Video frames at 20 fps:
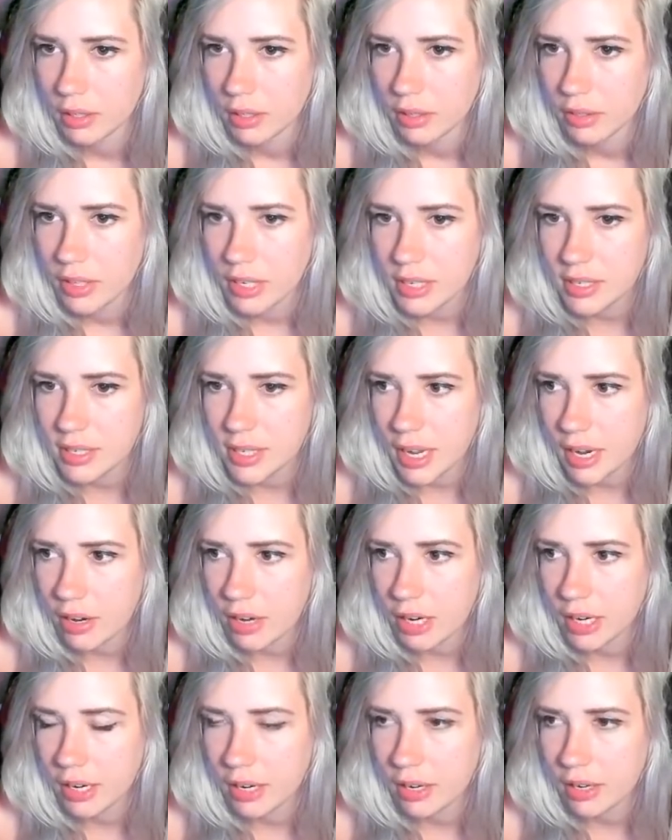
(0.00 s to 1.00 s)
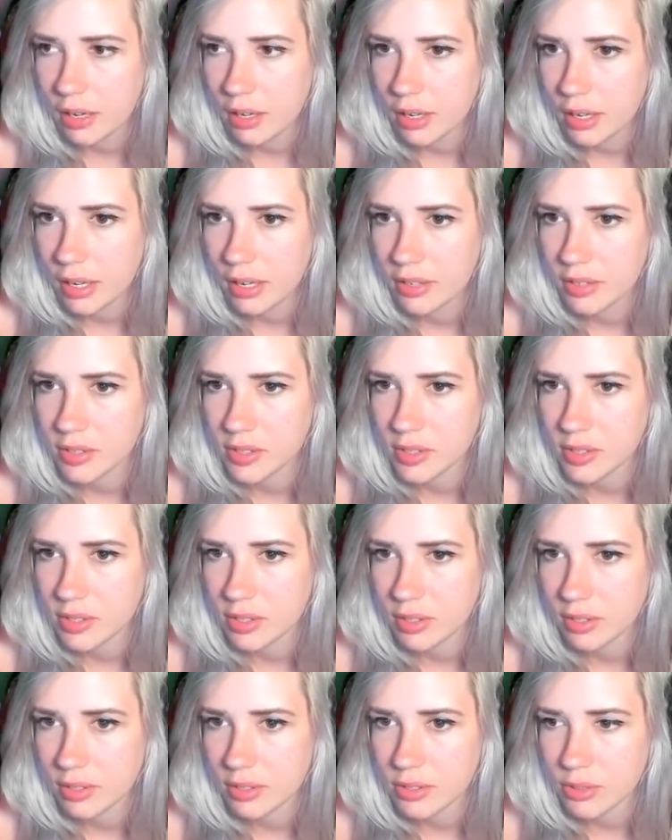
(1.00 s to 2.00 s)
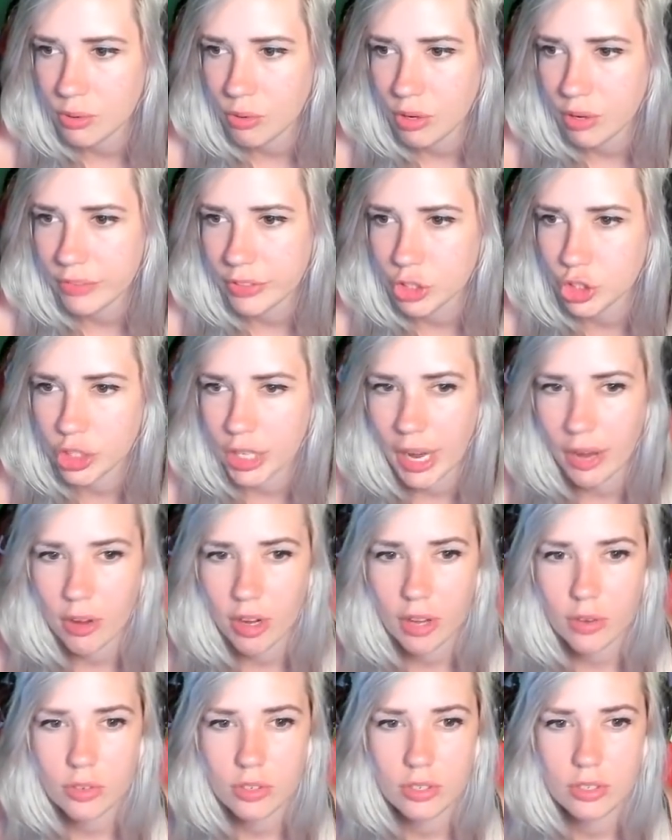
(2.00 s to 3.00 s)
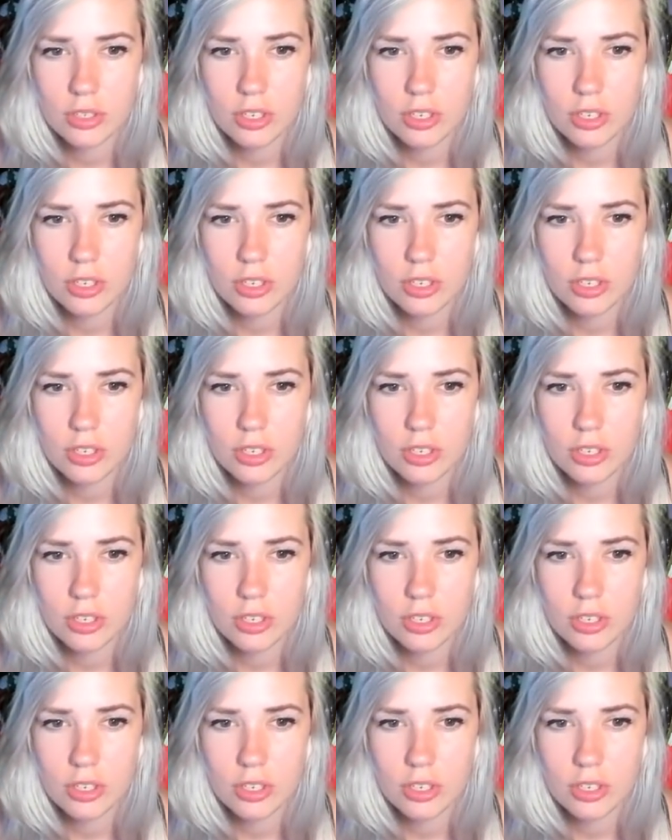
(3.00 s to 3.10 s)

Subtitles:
This area is sort of a shout out